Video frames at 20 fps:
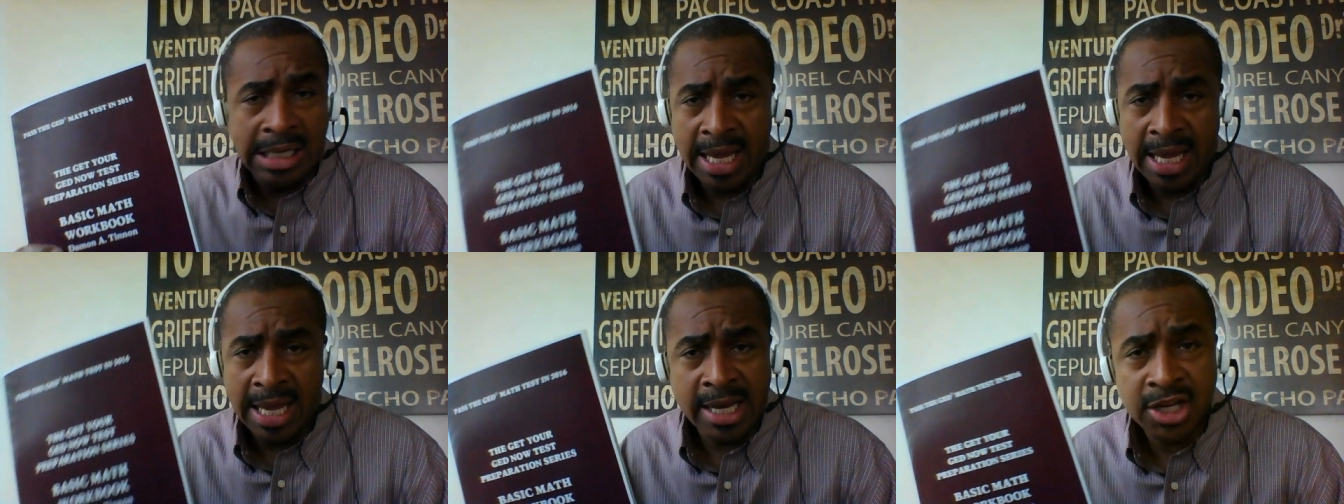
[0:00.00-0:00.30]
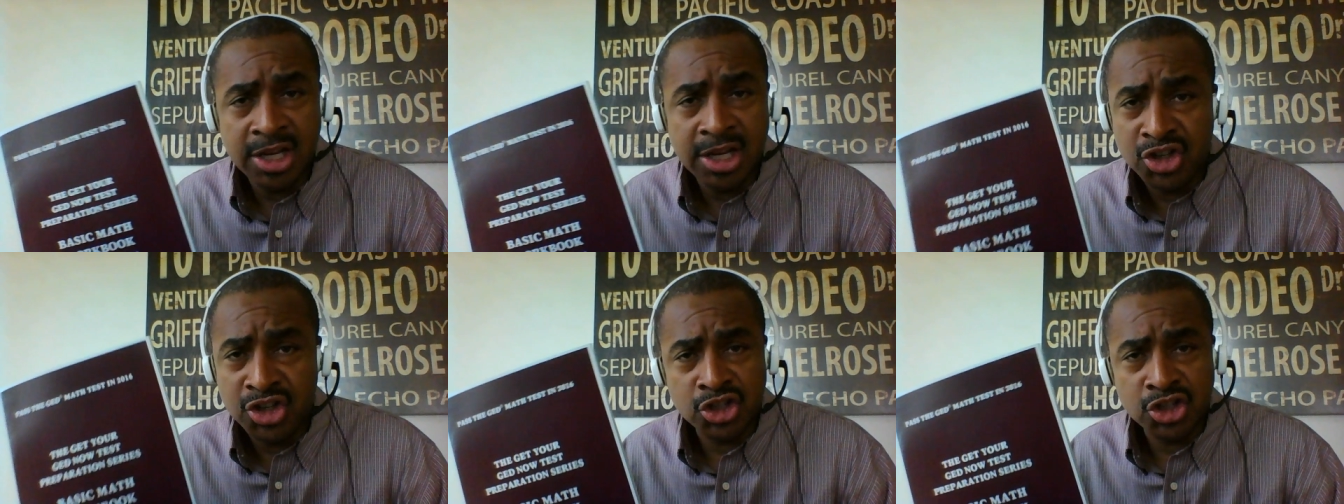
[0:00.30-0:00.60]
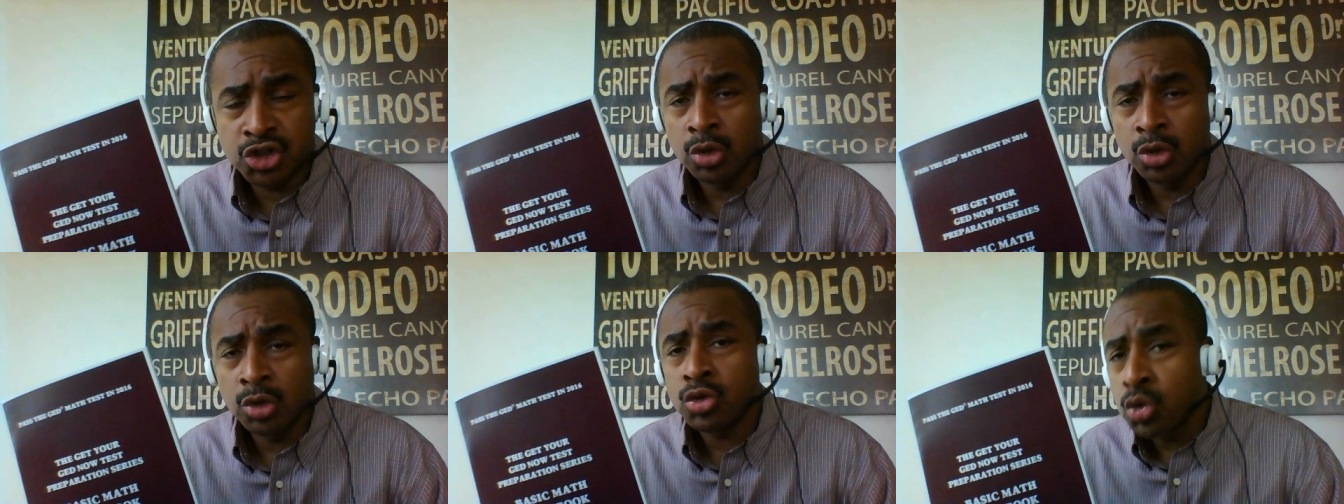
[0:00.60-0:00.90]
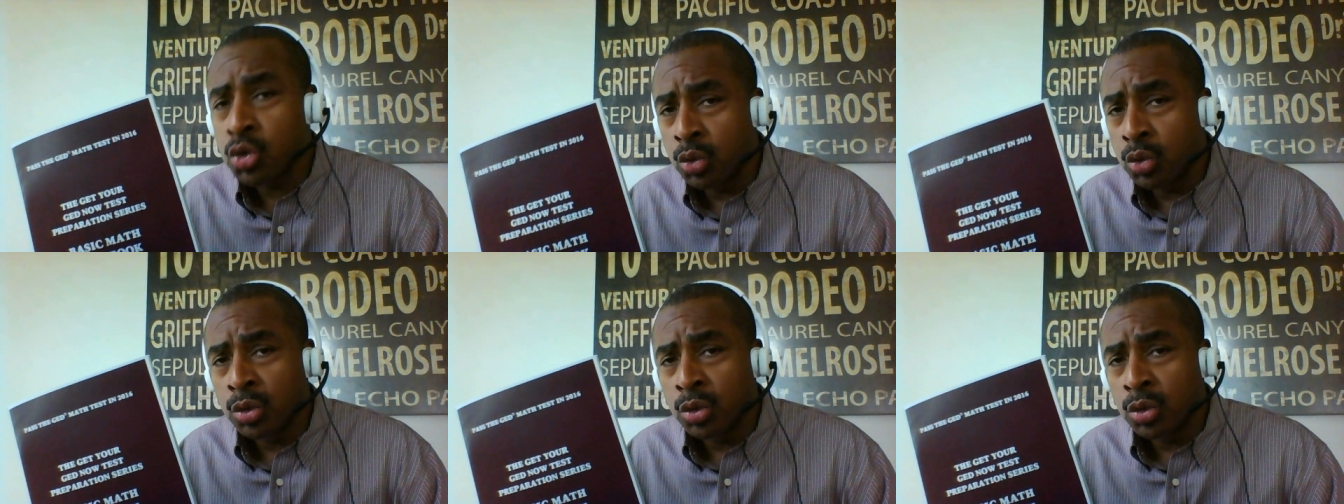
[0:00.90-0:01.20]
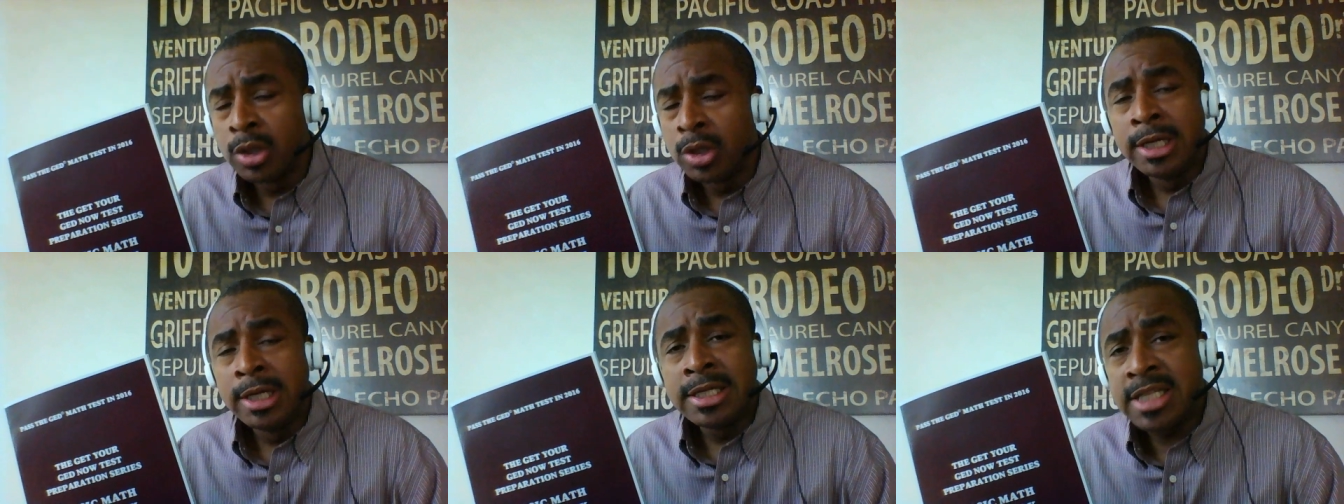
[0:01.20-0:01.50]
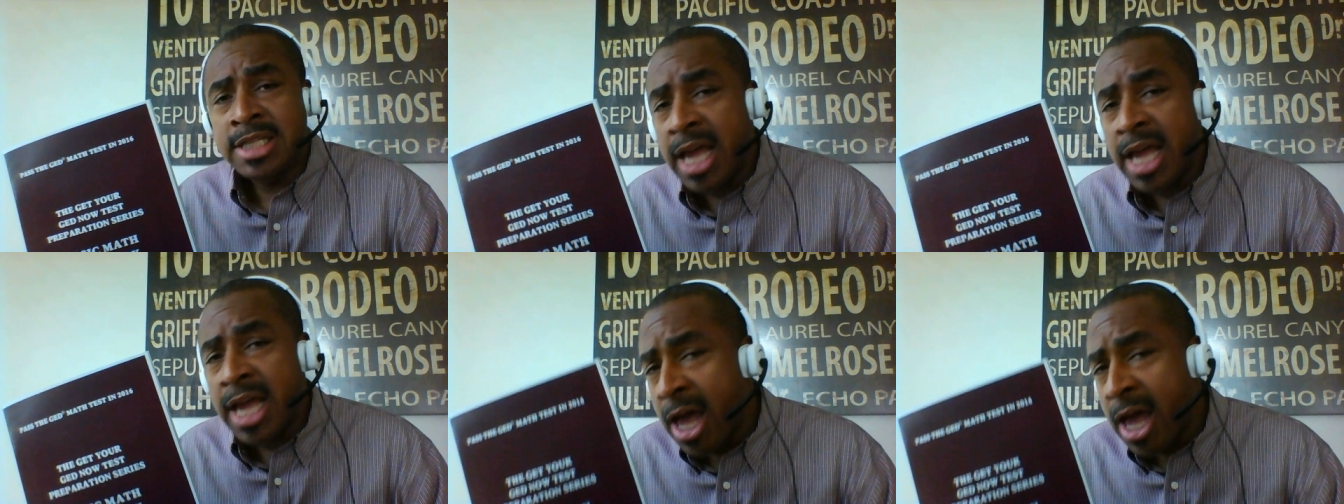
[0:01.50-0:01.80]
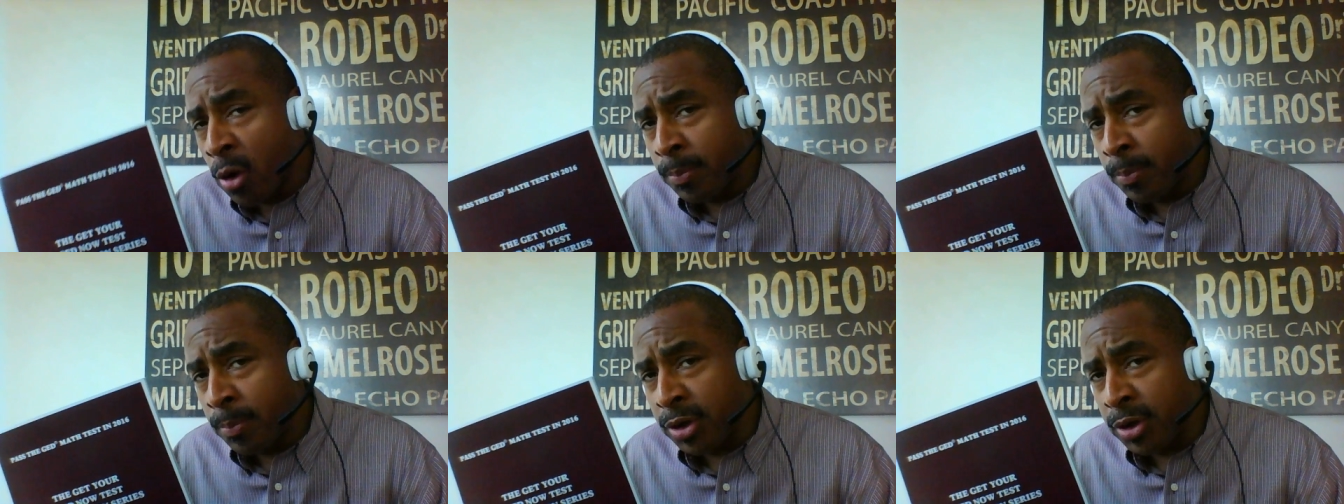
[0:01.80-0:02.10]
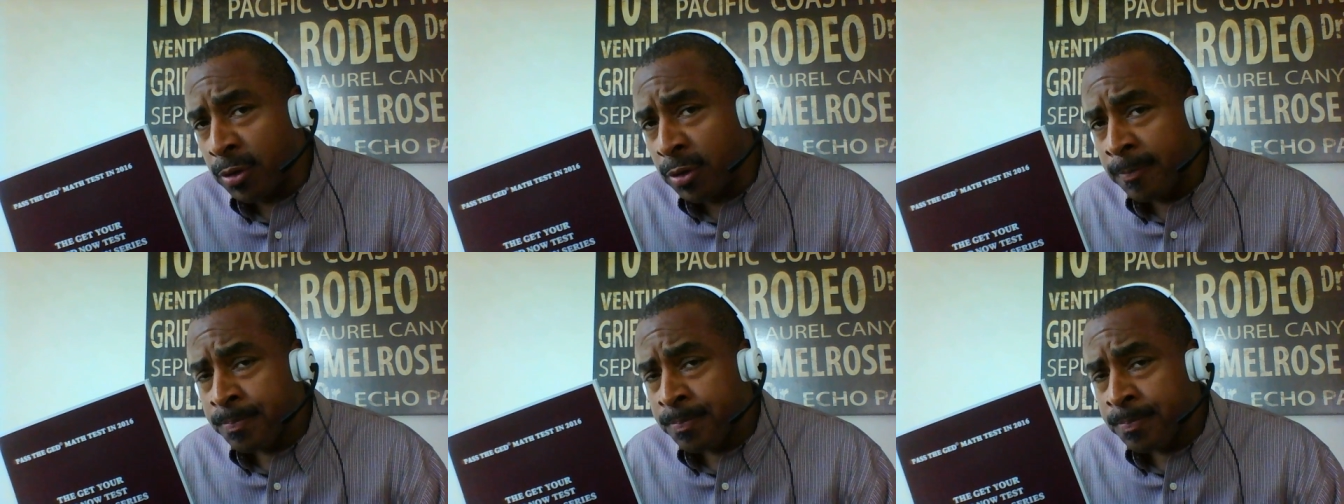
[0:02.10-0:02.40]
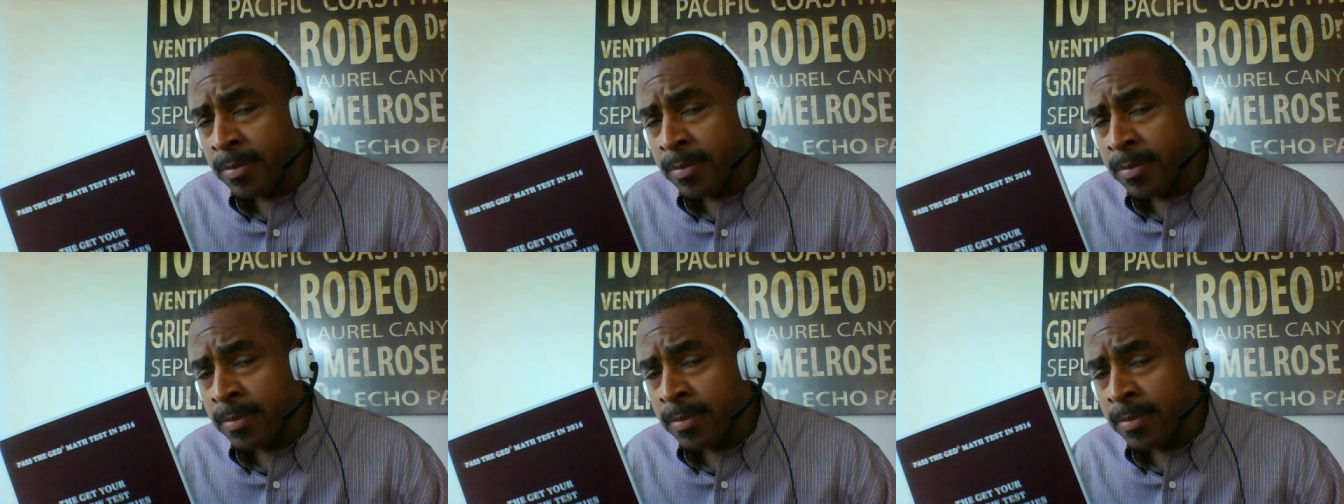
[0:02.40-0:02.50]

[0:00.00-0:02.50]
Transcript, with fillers: an additional tool to help you.